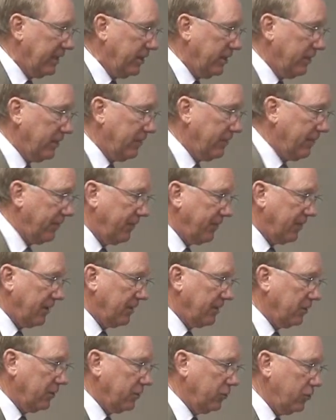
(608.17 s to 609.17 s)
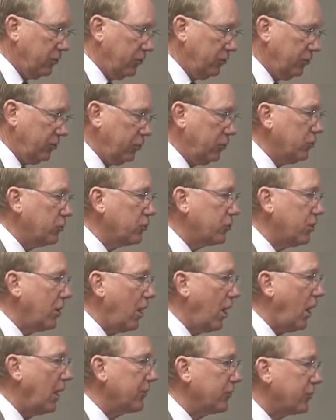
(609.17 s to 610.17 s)
If you choose
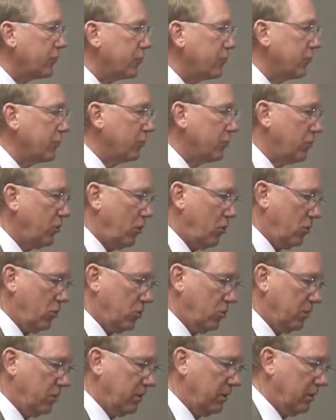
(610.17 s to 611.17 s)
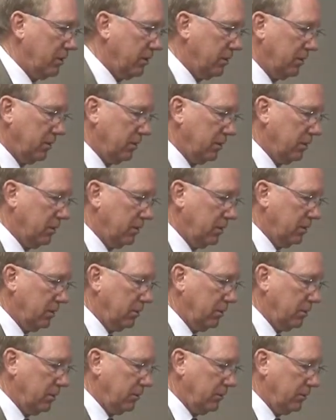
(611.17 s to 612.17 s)
not to zone
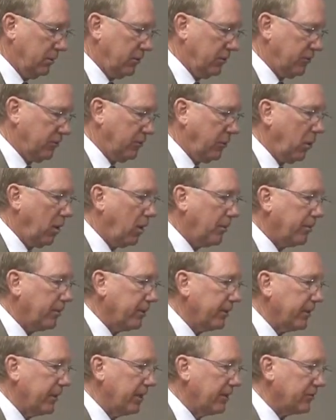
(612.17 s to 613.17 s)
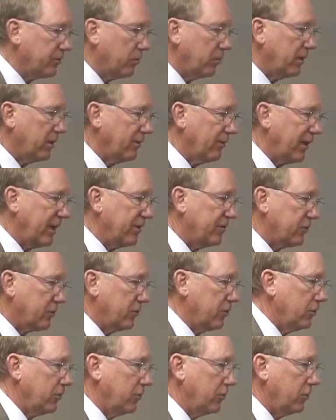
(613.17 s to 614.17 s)
this property, yes, we have
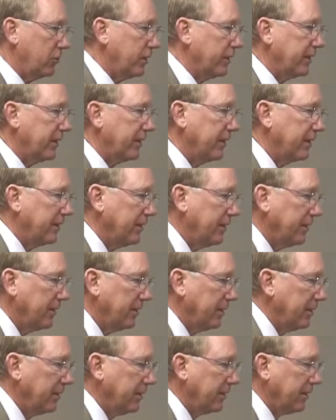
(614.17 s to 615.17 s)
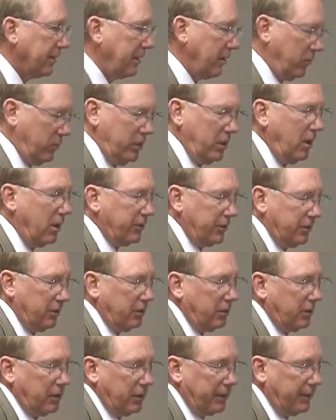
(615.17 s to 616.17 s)
asked you to do it. Can we not
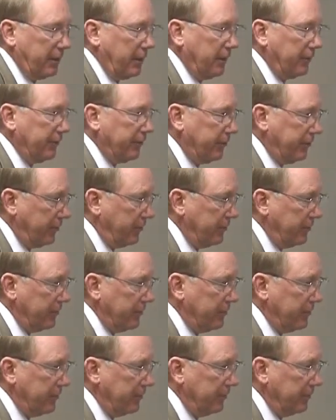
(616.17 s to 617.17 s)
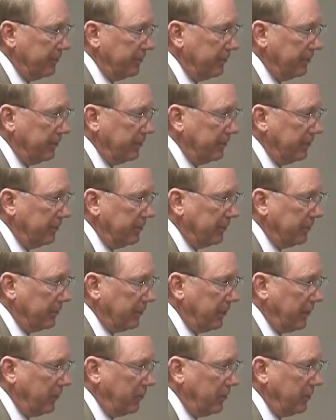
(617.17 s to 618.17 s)
still cut down the trees?
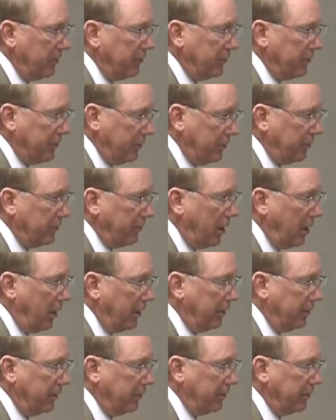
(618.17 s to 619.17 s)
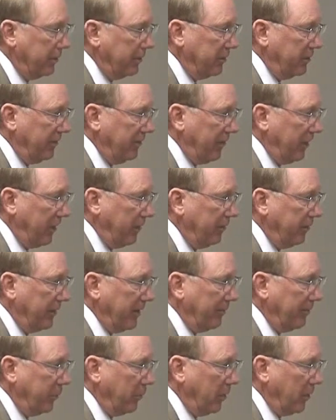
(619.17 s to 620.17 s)
Can we still not develop
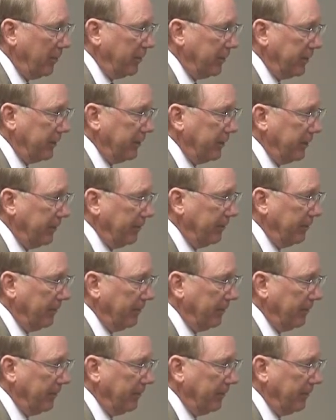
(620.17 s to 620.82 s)
that property?